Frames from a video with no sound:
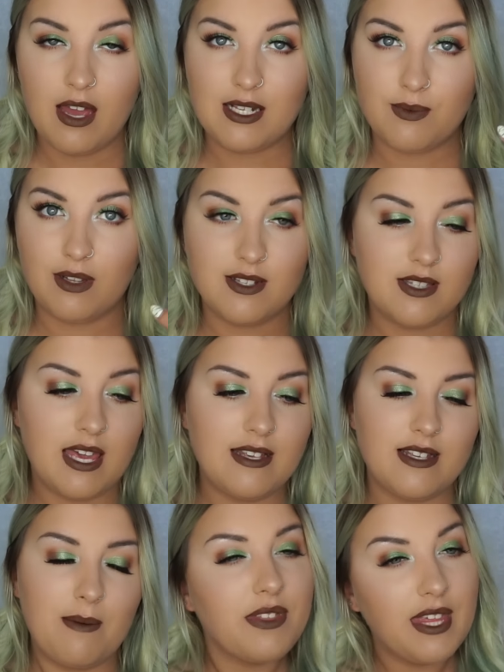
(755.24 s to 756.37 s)
as well as
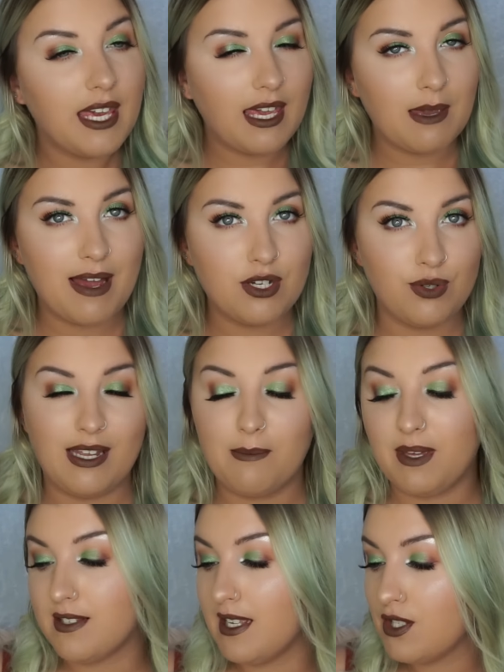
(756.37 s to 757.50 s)
these, I'm thinking about doing it
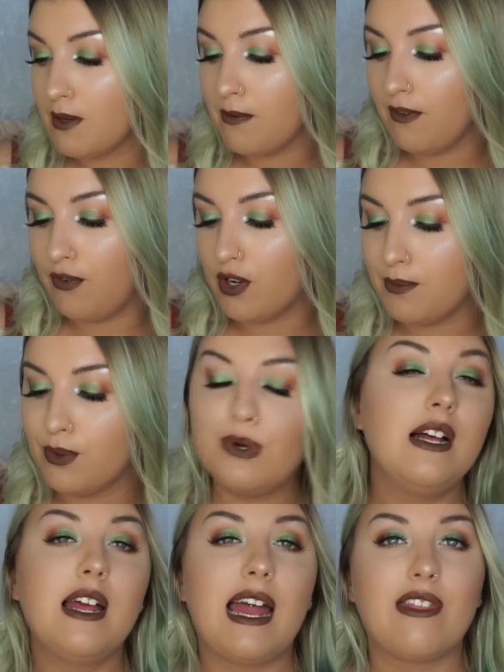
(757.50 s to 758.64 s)
because they're super
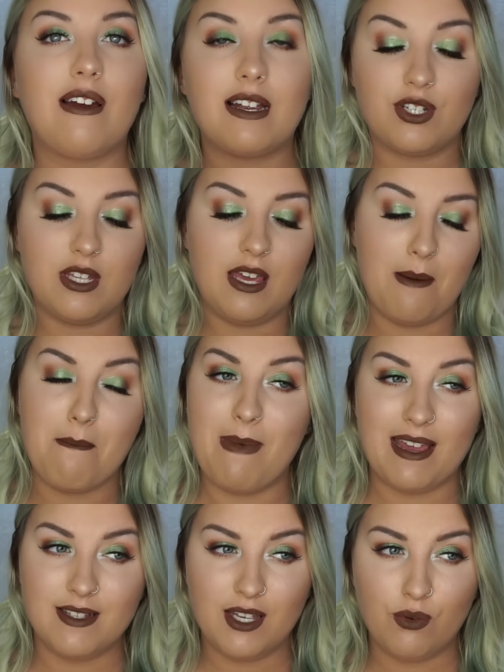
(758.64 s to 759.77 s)
affordable and they're actually
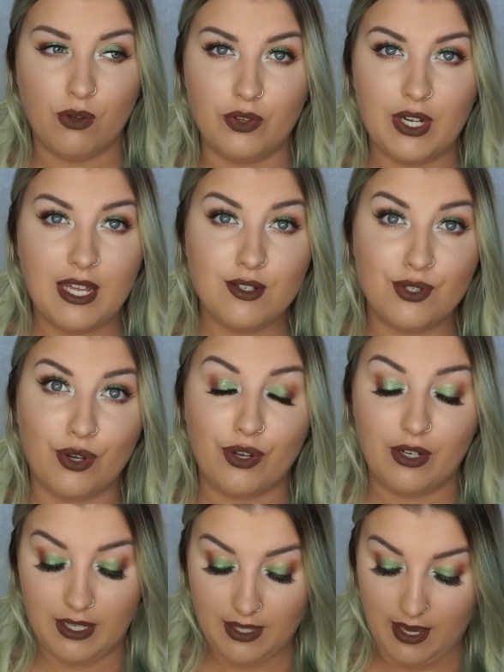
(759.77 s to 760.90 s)
amazing quality.
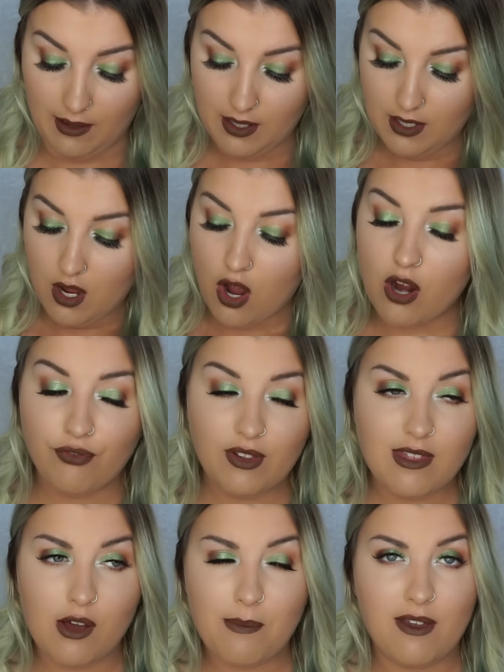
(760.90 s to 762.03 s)
So yeah,
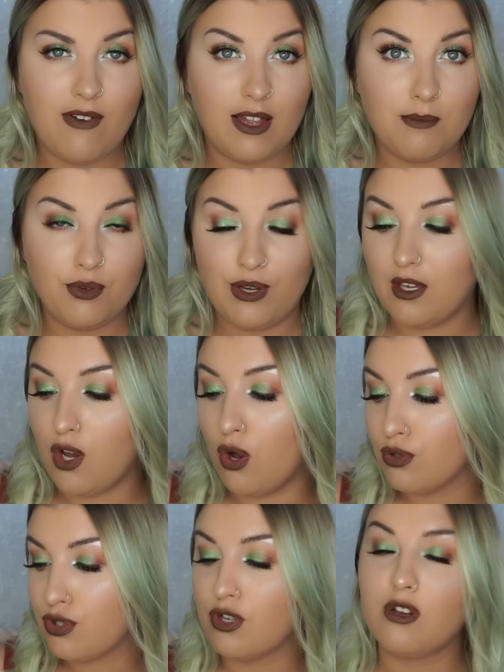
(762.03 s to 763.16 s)
hopefully they'll be available in
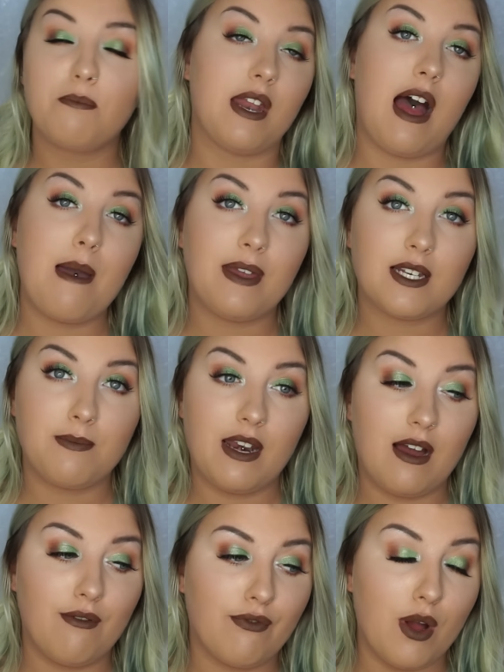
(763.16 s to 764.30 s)
Kohl's soon, but I picked mine
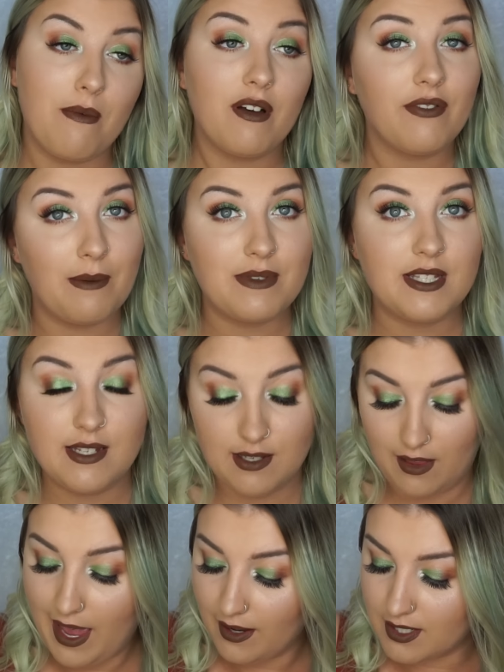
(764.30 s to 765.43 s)
up from Pharmacy
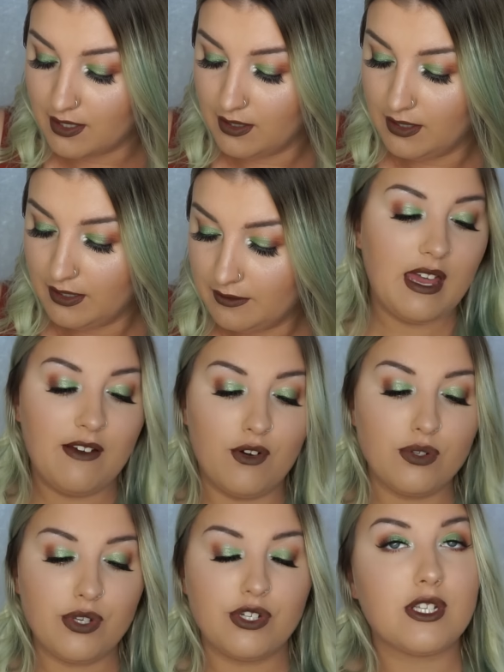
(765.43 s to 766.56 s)
Select. They have
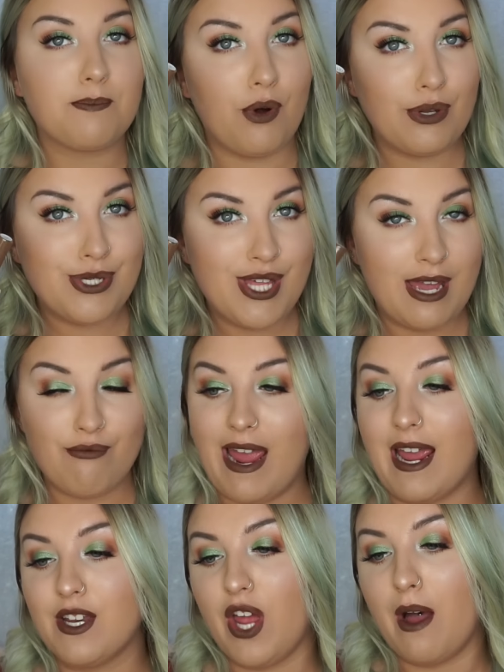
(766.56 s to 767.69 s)
also just brought to their
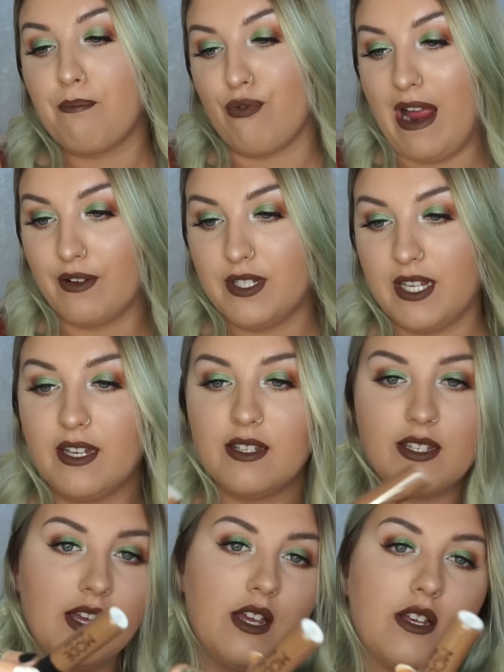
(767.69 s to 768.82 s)
range a brow tint.